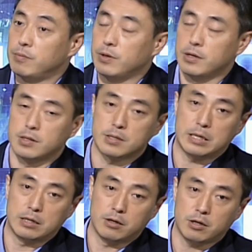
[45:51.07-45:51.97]
mm-hmm. because
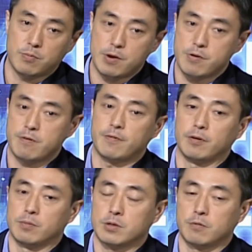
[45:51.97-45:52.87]
mm-hmm. in documentary
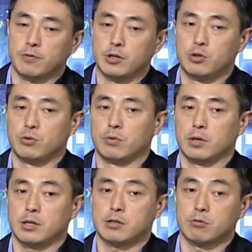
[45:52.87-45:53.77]
films if we do
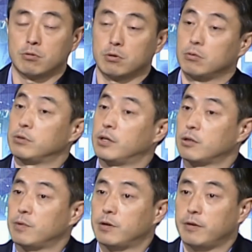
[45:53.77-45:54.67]
a historical
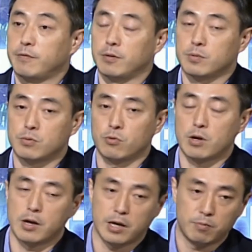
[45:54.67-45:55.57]
documentary films we're
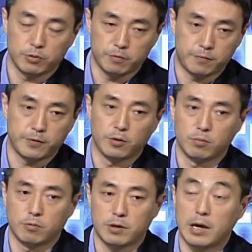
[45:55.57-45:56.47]
not able to
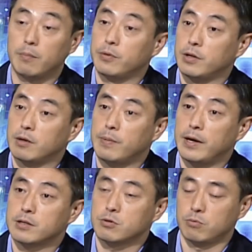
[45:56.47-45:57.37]
film what happened in the
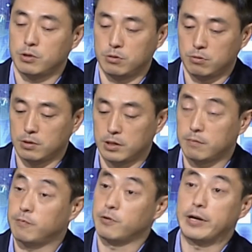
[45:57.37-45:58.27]
past so we no. do a lot
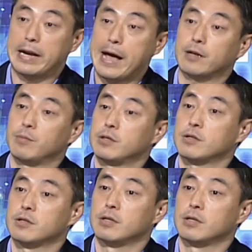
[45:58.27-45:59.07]
of reenactments